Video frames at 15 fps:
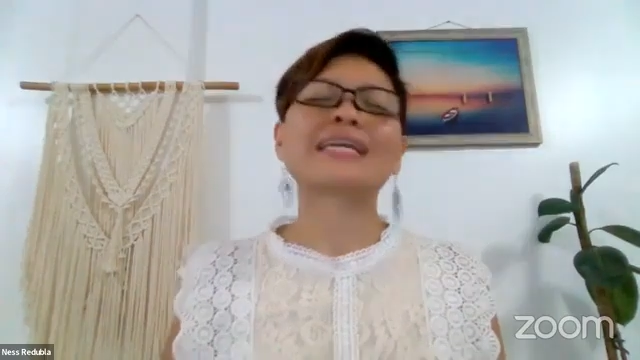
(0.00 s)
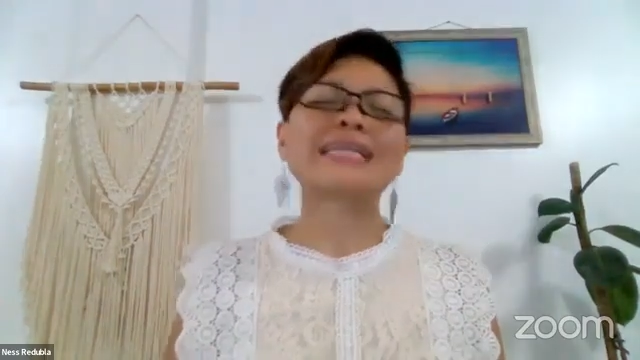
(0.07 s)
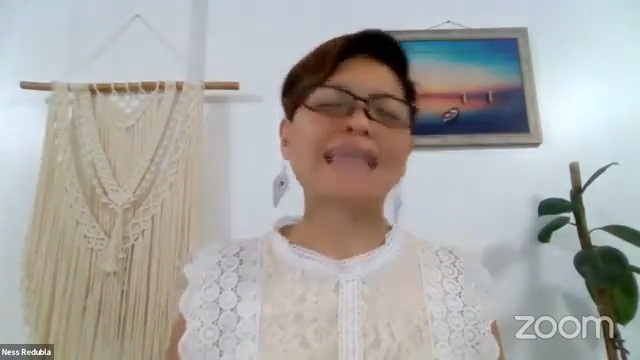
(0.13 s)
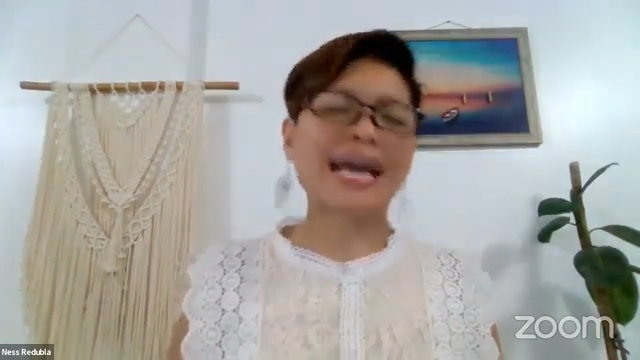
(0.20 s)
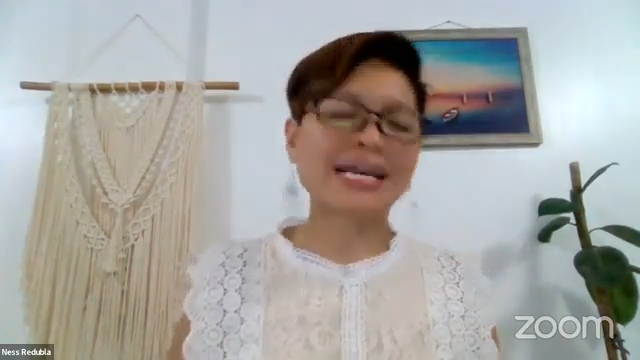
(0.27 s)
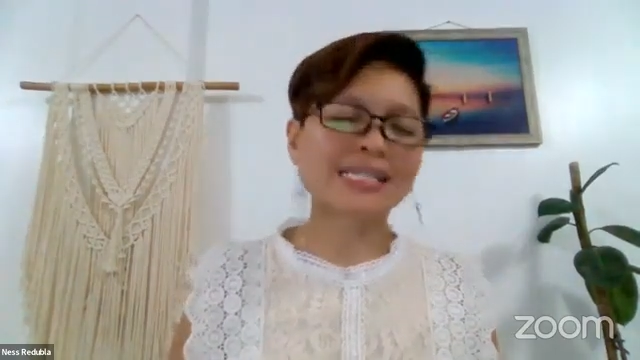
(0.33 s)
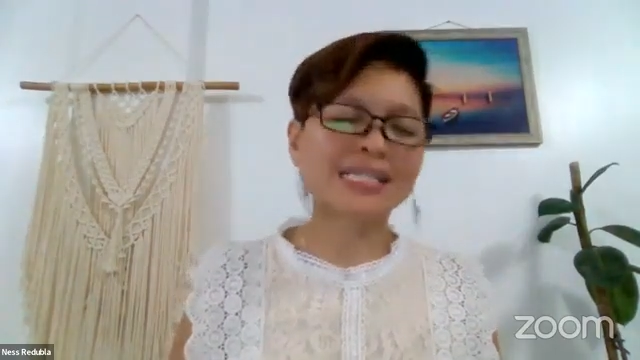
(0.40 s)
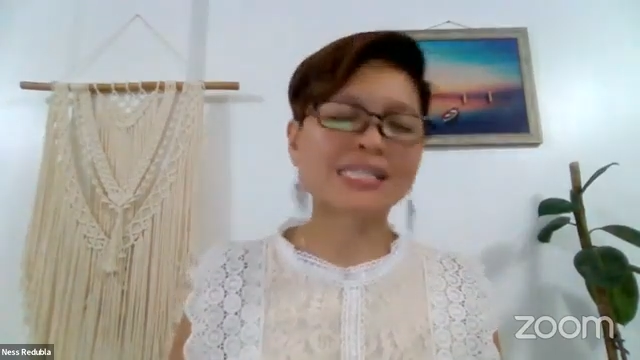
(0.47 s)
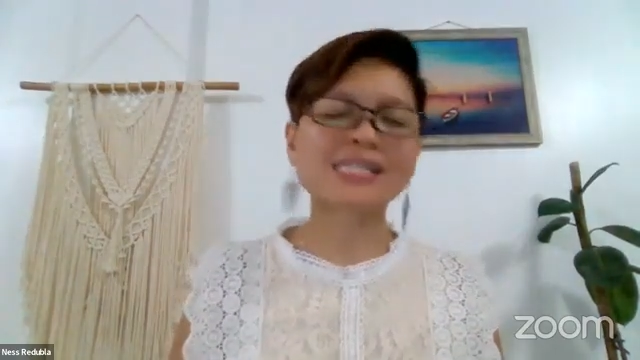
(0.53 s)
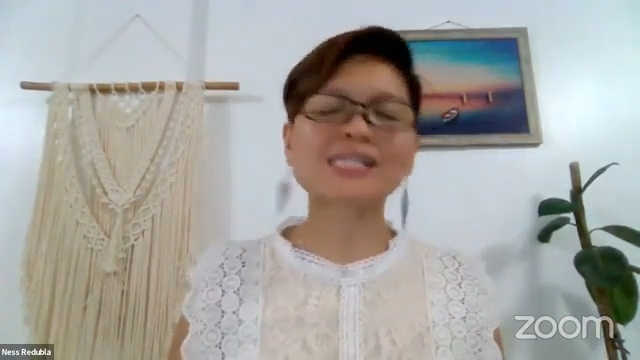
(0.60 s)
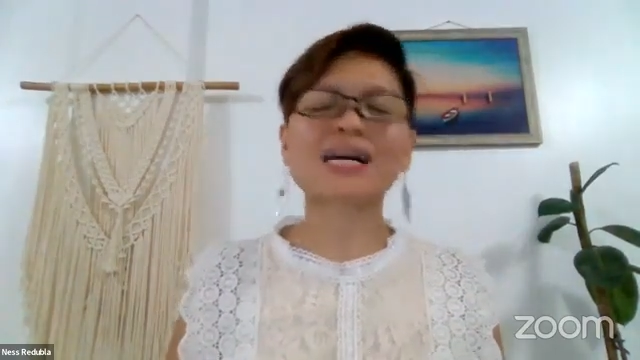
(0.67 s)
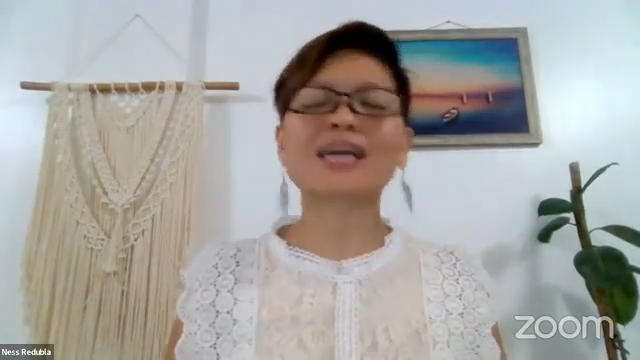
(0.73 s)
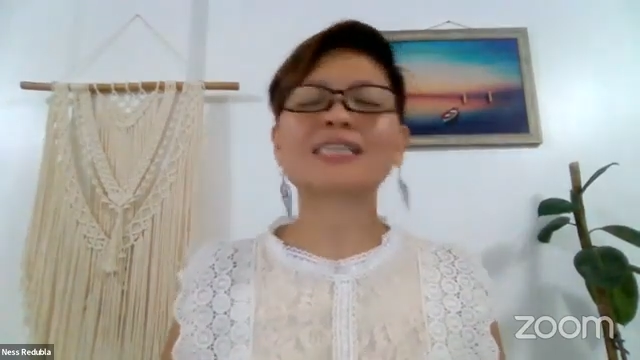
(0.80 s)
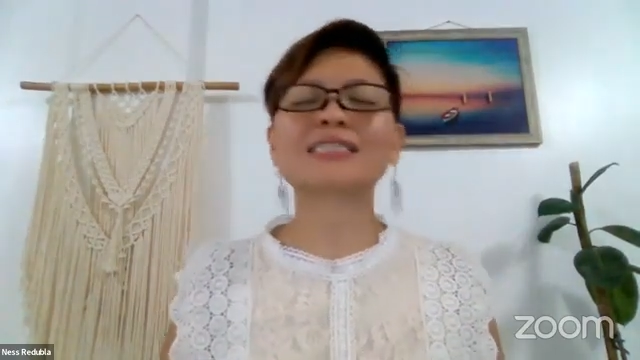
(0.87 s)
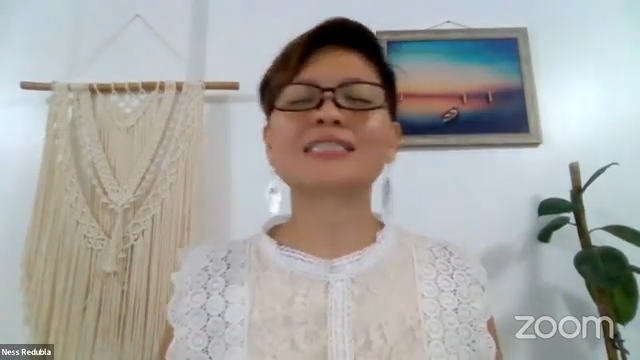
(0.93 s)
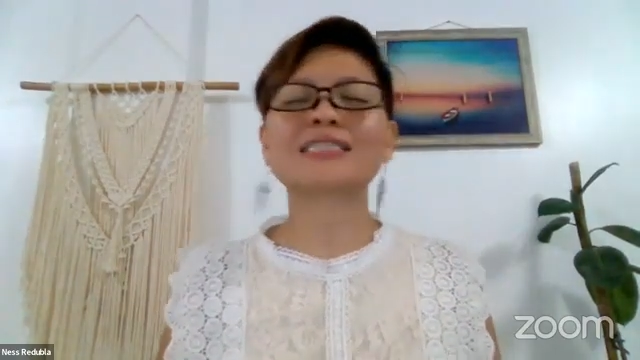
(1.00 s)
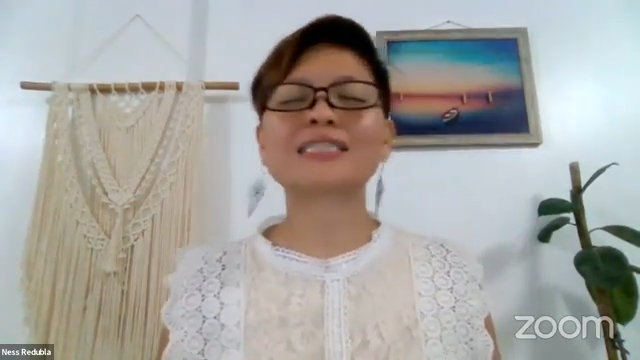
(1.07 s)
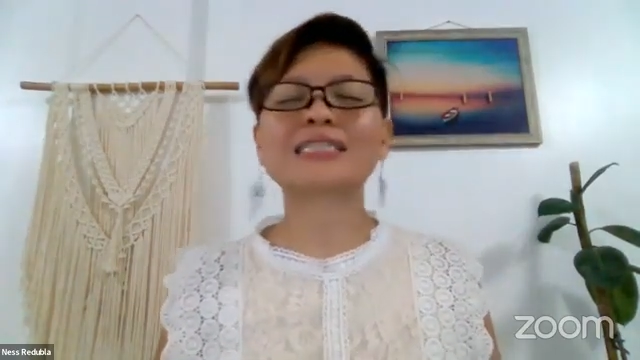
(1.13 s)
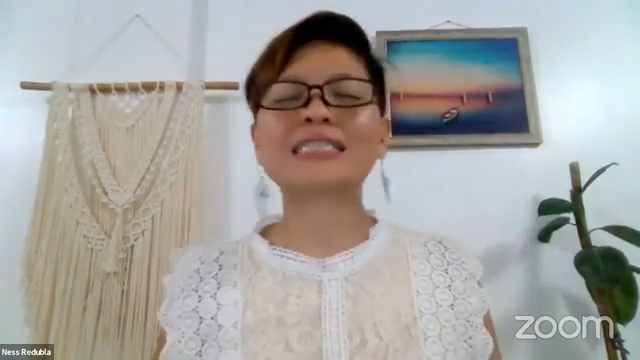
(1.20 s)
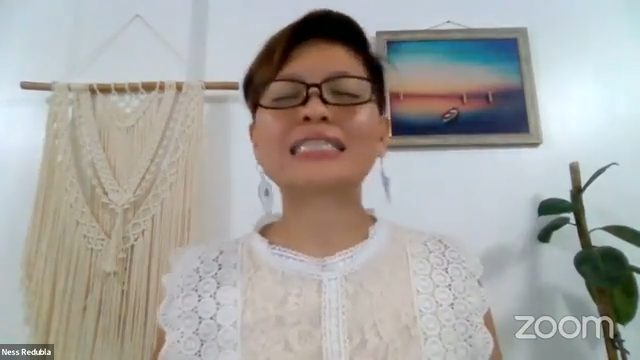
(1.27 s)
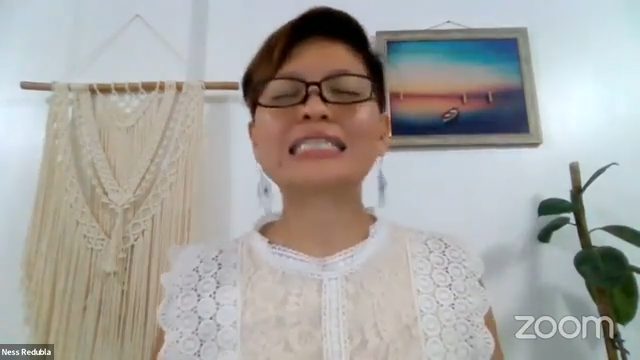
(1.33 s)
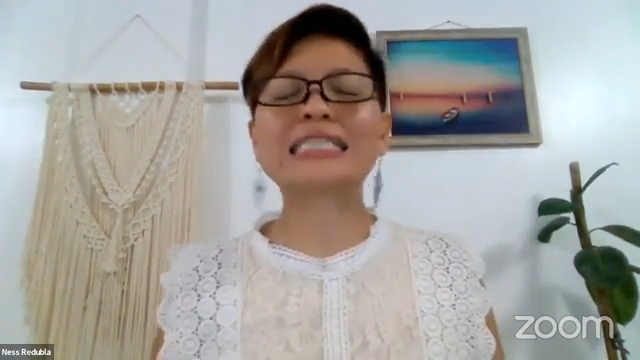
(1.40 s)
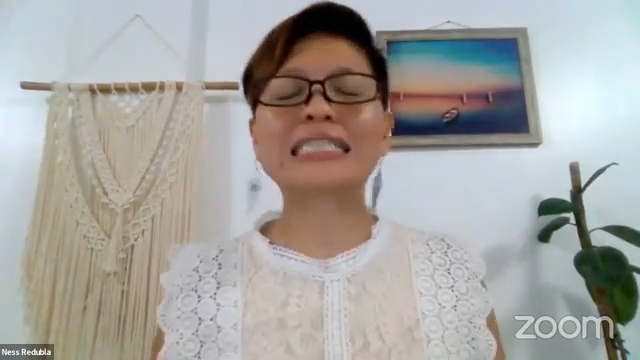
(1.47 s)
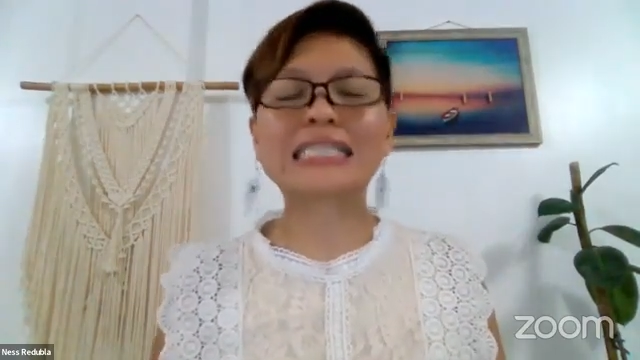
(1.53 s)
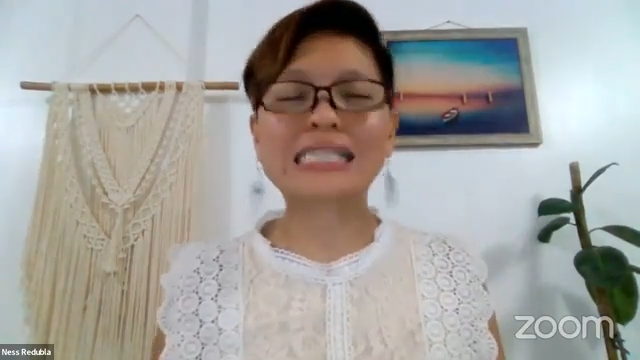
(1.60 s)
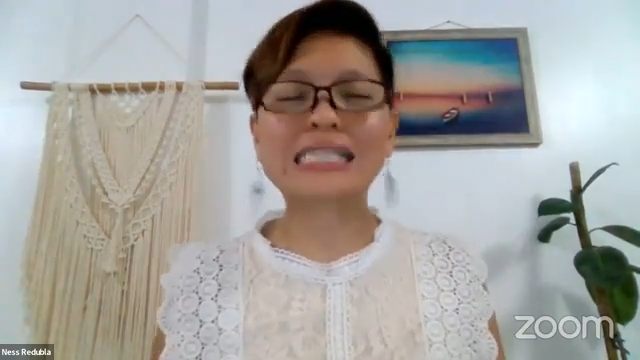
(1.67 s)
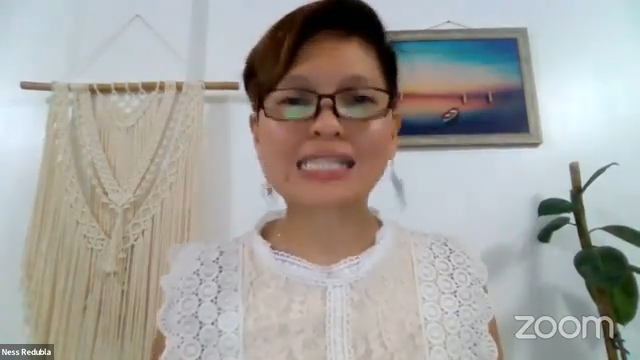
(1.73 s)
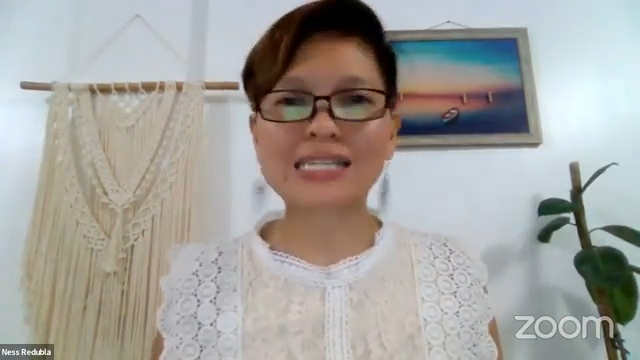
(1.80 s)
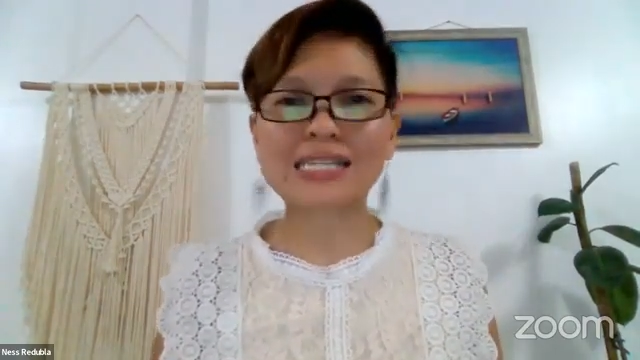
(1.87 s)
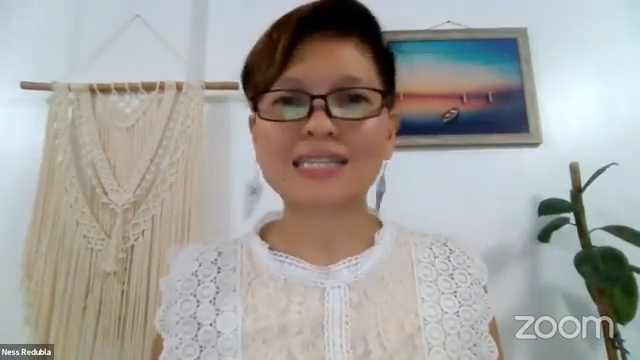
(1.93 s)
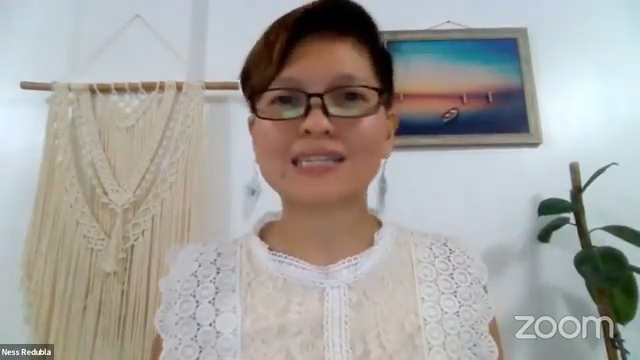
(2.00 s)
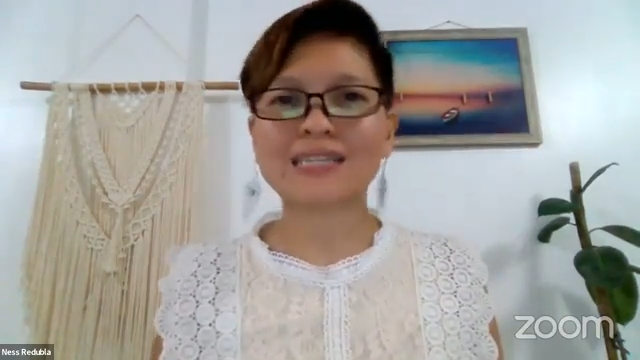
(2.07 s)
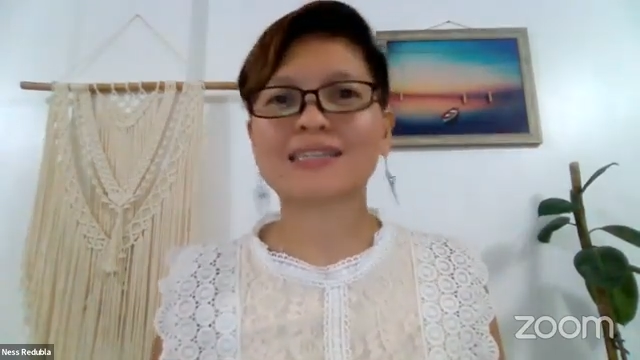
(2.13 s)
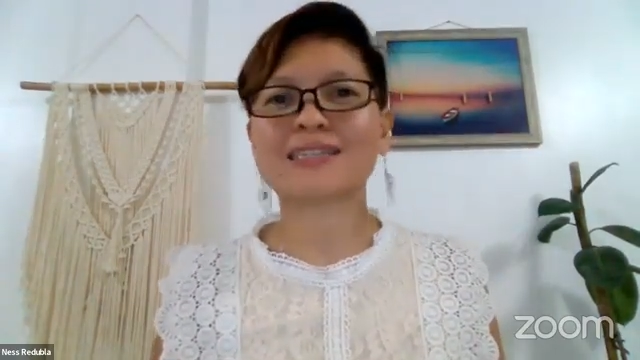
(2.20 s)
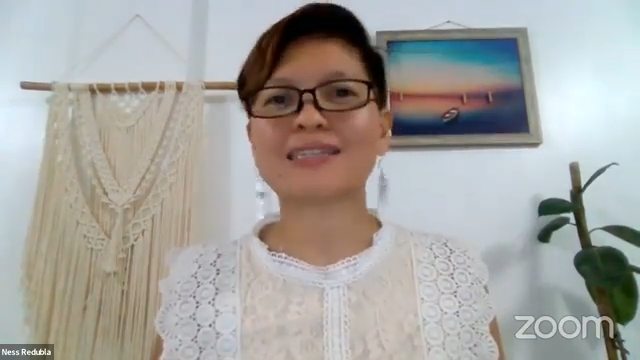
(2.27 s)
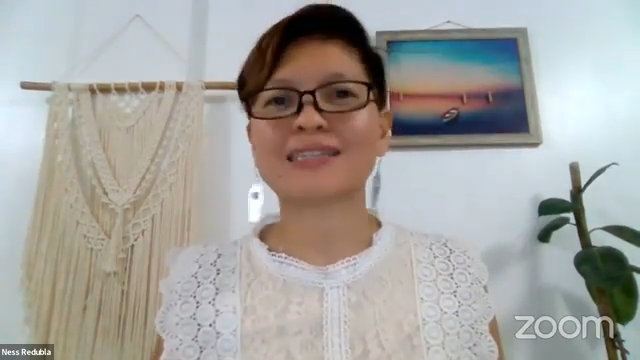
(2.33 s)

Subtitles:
Yes, it's not easy.